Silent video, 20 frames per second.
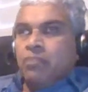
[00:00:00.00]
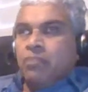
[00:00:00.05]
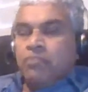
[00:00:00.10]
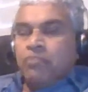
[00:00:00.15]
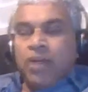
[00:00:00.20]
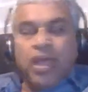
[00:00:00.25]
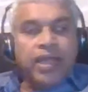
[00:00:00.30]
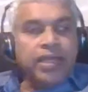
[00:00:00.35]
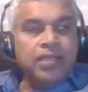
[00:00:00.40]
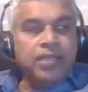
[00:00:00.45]

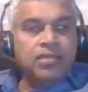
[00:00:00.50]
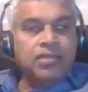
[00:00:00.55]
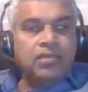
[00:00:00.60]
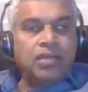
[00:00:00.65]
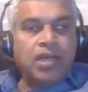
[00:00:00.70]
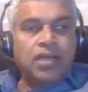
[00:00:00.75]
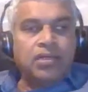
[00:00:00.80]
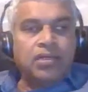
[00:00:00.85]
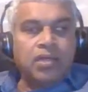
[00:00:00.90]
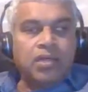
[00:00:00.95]
applied
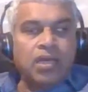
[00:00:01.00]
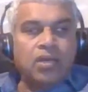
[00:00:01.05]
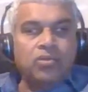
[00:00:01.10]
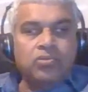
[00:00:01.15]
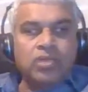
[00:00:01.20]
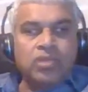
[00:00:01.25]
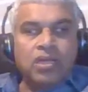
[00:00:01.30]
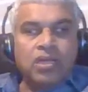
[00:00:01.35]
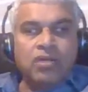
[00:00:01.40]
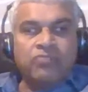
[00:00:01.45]
that
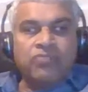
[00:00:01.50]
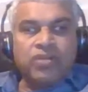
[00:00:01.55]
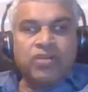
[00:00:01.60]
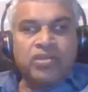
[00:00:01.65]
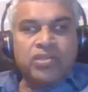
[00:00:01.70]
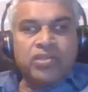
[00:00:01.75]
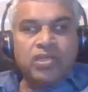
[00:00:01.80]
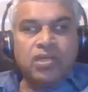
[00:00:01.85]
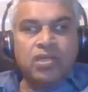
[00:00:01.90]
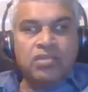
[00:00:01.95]
now, the error
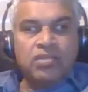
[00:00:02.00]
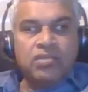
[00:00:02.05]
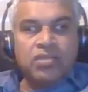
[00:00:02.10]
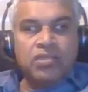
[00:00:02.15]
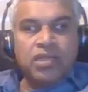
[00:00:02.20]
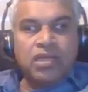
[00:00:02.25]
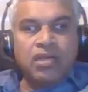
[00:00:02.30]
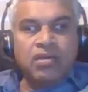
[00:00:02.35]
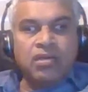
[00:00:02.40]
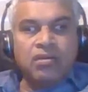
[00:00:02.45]
function and
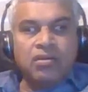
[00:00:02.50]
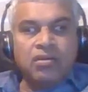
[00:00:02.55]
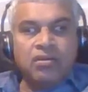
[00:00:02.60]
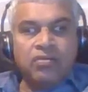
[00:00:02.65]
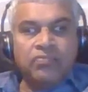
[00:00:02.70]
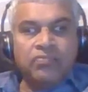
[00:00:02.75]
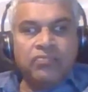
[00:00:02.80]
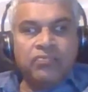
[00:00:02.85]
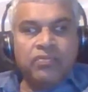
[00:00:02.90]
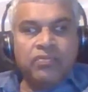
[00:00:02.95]
the
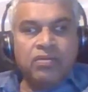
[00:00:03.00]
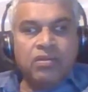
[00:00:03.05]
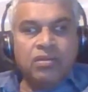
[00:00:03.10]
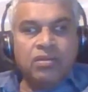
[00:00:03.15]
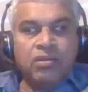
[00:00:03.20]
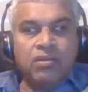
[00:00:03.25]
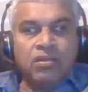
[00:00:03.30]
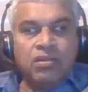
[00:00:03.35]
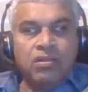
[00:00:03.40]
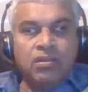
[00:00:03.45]

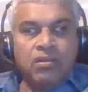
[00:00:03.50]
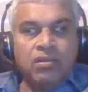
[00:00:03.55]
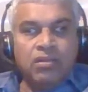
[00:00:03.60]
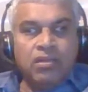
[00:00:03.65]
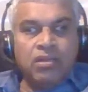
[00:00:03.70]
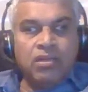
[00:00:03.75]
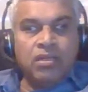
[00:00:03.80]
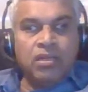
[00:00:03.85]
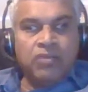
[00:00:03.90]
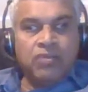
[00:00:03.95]

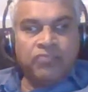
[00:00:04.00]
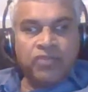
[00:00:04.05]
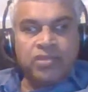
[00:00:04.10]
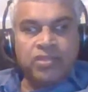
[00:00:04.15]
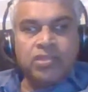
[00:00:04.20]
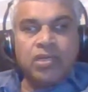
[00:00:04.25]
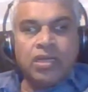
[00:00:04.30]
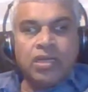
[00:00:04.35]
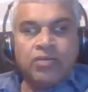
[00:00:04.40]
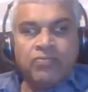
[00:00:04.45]
error
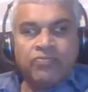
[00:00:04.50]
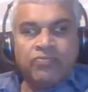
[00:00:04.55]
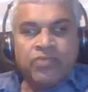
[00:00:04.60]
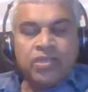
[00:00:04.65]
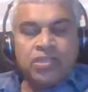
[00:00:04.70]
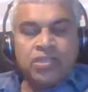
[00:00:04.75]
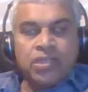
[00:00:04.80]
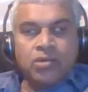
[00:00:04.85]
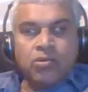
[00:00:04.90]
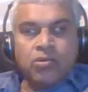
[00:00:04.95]
function
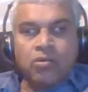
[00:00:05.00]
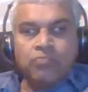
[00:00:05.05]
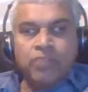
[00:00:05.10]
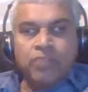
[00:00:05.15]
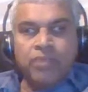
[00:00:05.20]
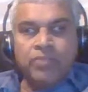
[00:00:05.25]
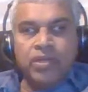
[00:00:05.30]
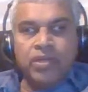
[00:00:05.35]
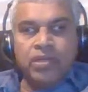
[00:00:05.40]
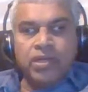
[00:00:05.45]

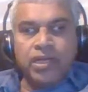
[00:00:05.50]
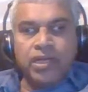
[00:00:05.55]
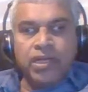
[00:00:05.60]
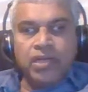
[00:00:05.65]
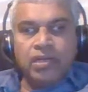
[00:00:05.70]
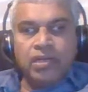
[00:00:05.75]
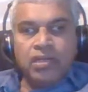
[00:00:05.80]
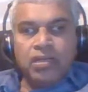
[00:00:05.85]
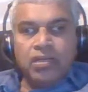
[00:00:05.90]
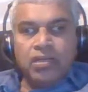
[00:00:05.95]

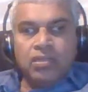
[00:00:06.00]
complementary